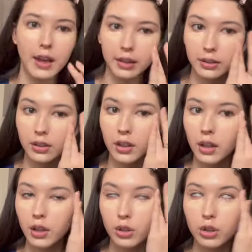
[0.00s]
And
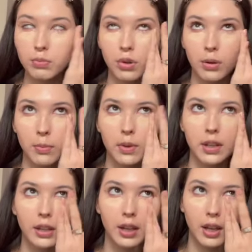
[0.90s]
you
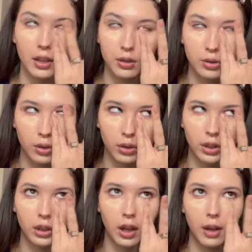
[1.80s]
probably saw
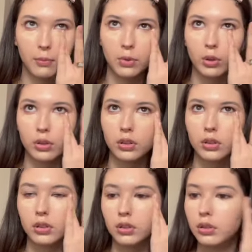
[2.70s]
that I'm not
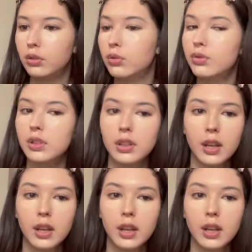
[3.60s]
using